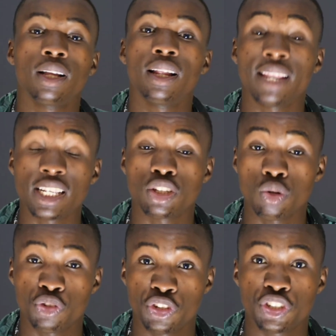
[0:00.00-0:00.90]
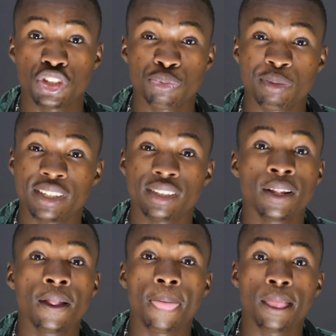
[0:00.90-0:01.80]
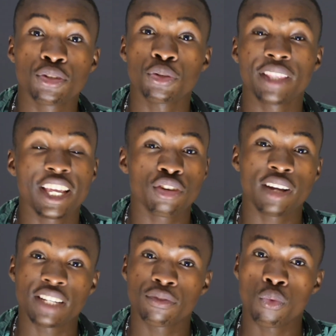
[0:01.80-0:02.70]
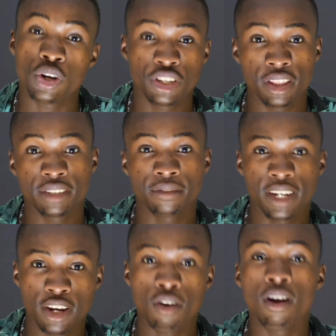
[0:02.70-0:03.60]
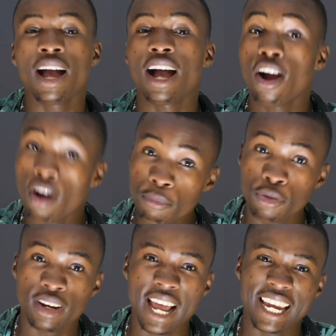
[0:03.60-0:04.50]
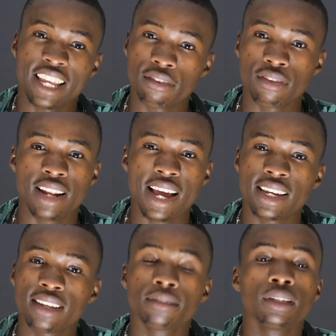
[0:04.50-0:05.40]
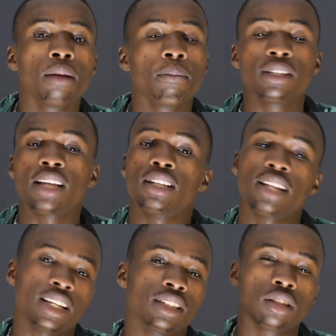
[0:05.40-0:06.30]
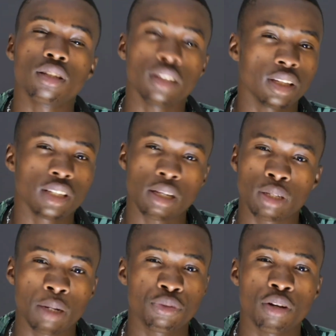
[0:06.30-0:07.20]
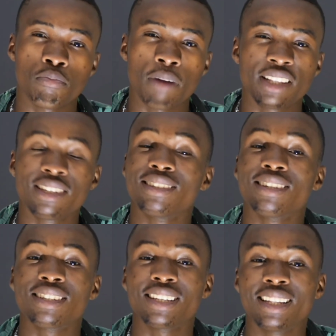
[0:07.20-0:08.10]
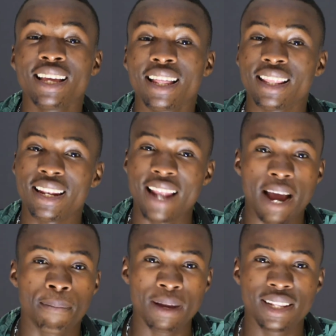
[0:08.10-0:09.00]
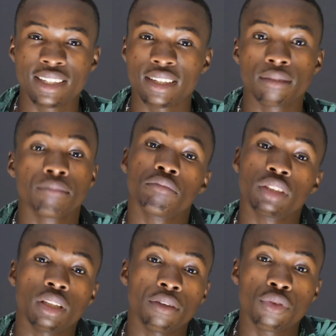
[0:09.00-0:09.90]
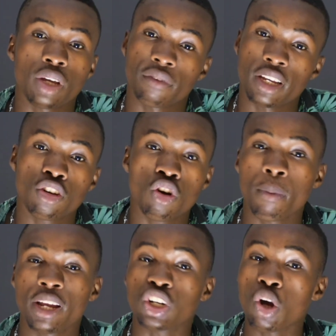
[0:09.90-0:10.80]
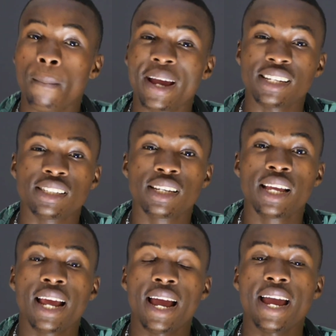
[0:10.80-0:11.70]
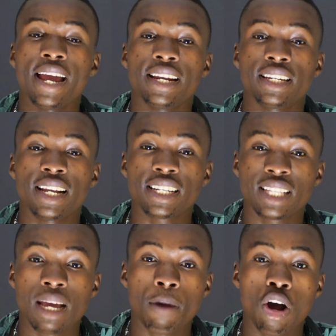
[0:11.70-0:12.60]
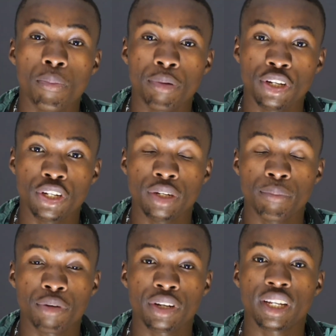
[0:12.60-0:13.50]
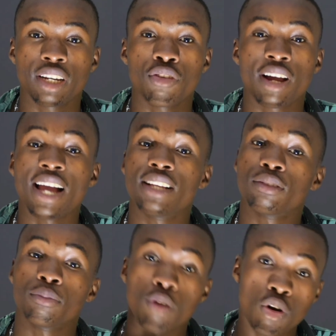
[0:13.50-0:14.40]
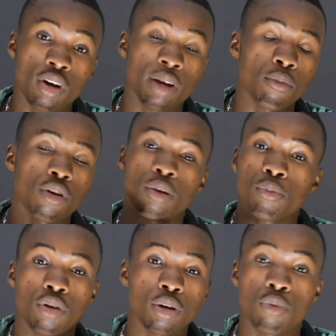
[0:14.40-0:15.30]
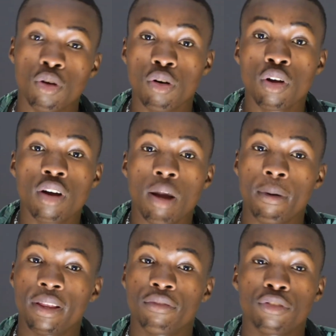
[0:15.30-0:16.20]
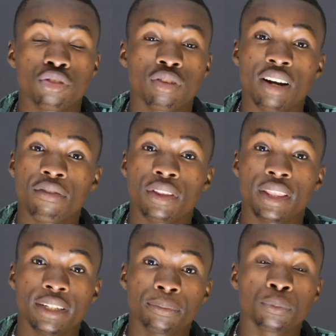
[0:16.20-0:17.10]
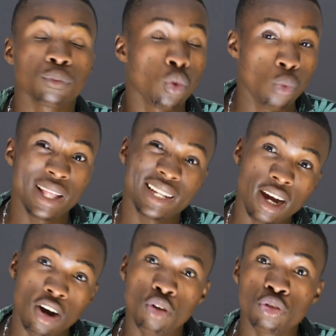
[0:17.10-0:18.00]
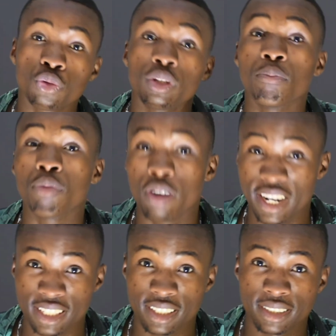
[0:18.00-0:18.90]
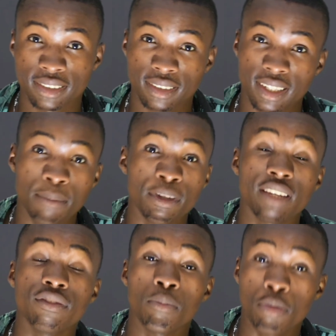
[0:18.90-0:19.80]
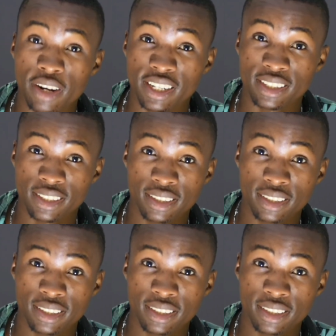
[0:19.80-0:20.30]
That's low shutter speed. So thank you guys for watching this video. I hope you like it. If you like it, please guys, like, just hit the subscription button, just hit the like button. If you have any comment, and next time I'll be bringing you guys more and more about the photography thing. Well, I'll also the bonus, let me give you a bonus.